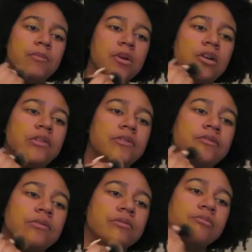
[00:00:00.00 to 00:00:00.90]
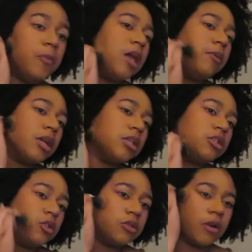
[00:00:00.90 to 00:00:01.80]
Oh, maybe I
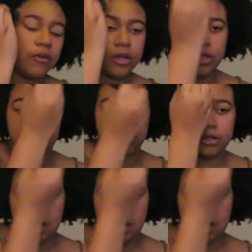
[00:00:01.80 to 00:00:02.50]
didn't choose the right foundation.